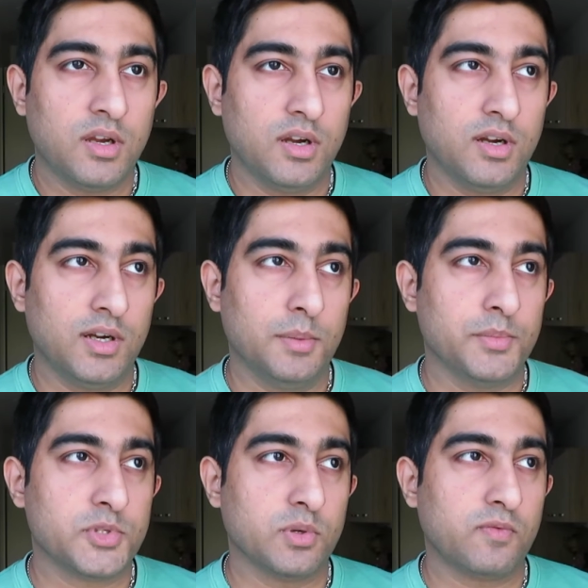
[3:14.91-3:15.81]

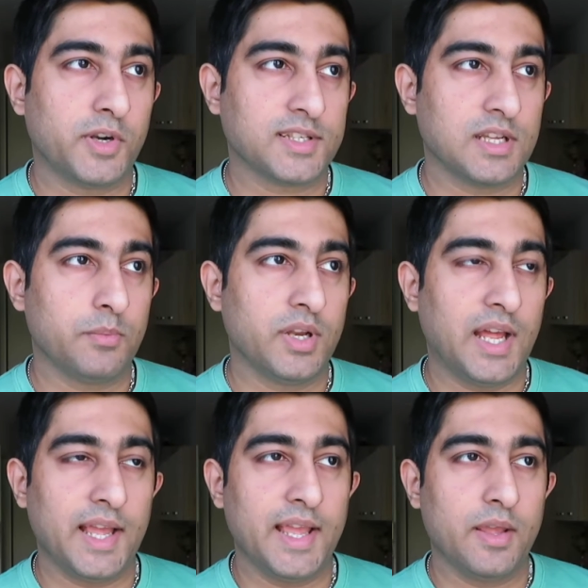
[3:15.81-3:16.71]
So for example,
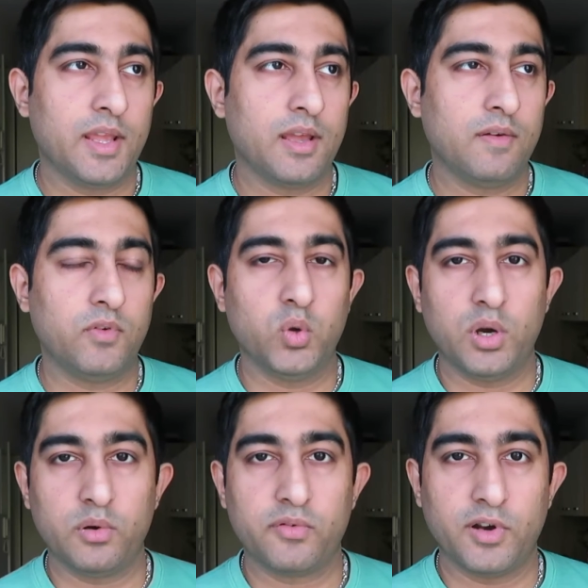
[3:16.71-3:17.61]
I flew
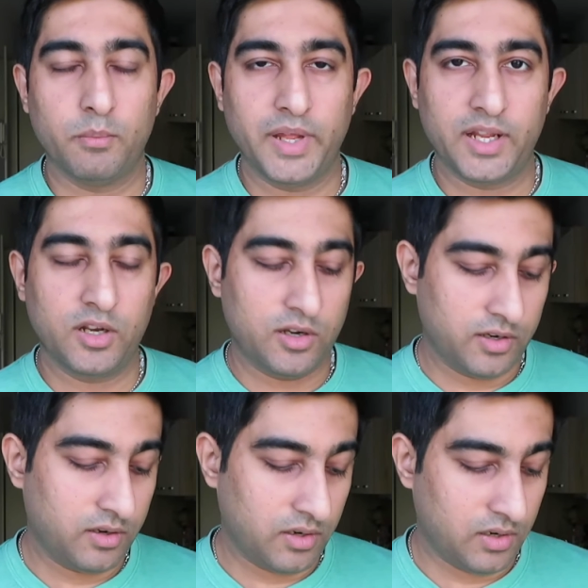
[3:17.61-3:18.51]
out from
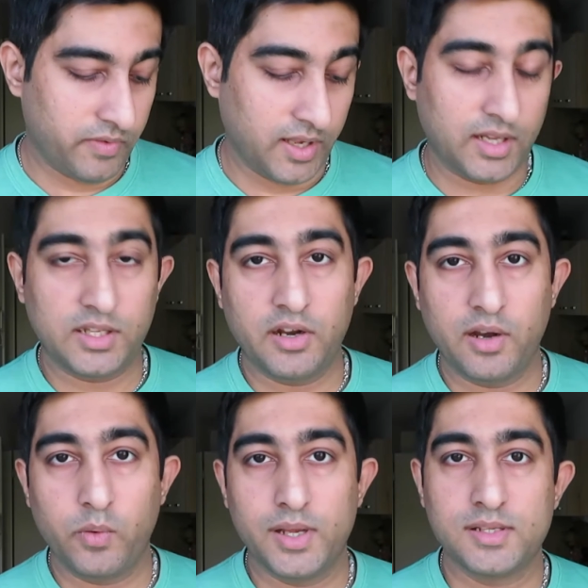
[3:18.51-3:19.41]
Bangalore via Qatar
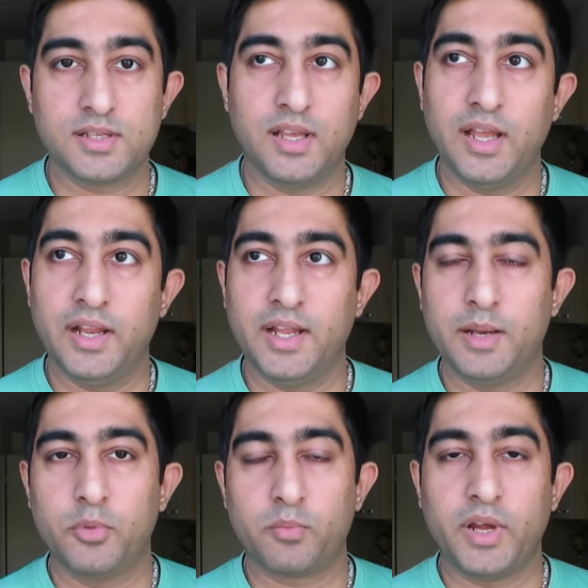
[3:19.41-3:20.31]
Airways, and
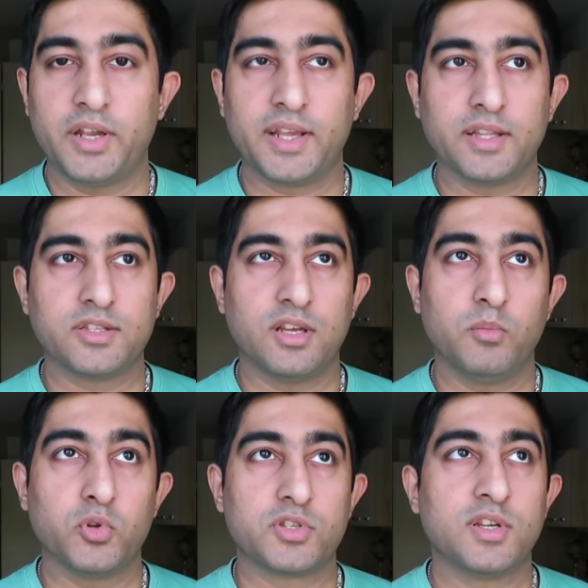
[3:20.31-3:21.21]
I booked my tickets
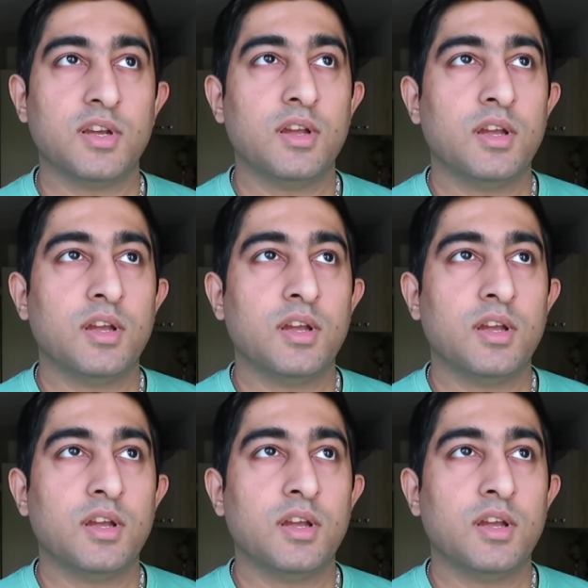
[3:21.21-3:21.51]
almost